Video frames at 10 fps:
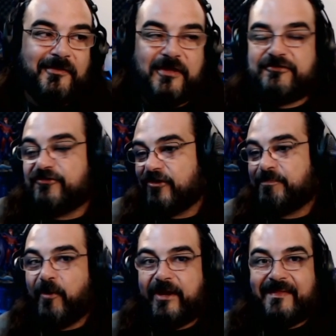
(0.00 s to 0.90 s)
This is
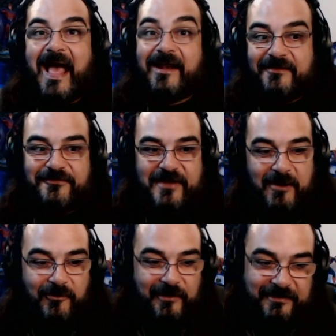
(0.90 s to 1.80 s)
just putting that on
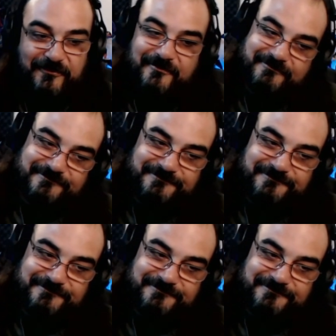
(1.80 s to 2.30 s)
steroids.